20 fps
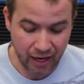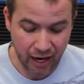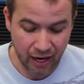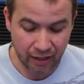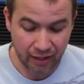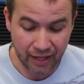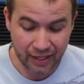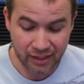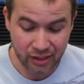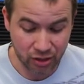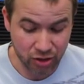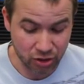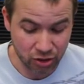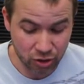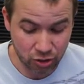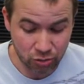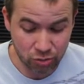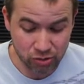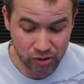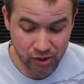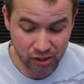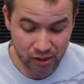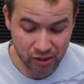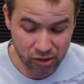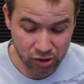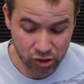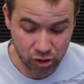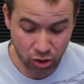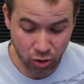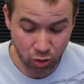I like to use and
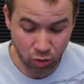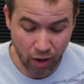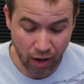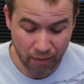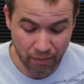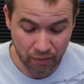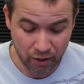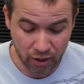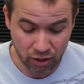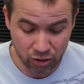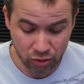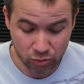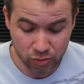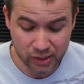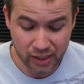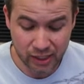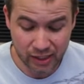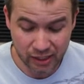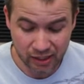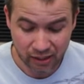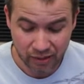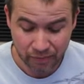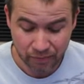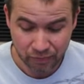so I'm going to use it